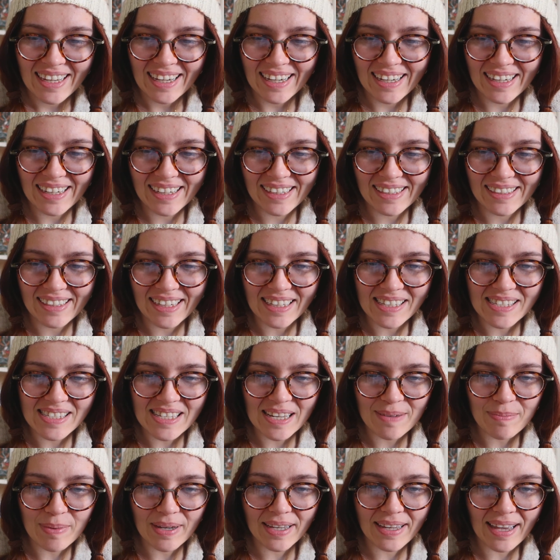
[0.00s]
Next
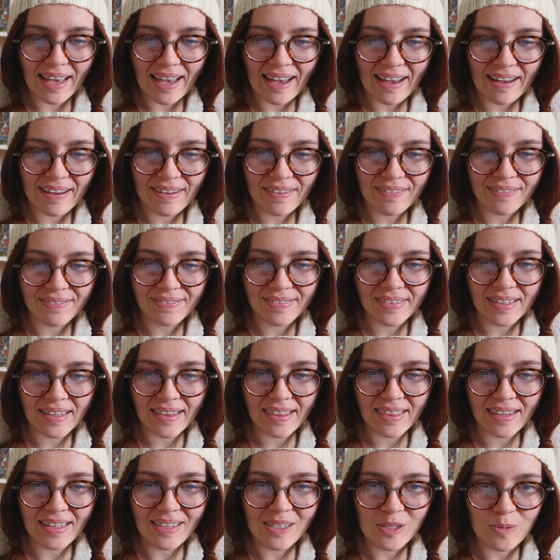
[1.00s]
up, I have
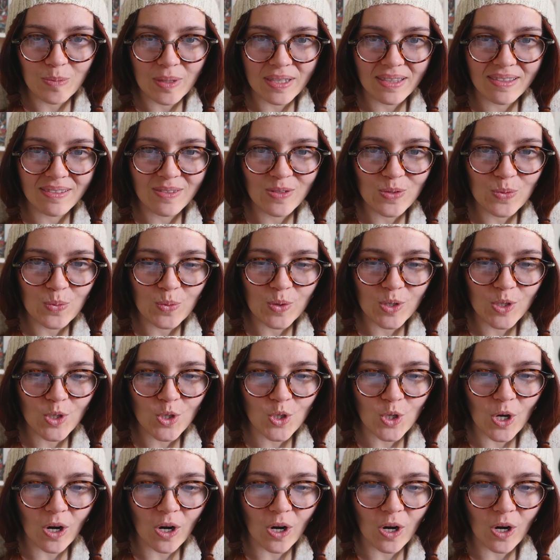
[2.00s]
these mittens, which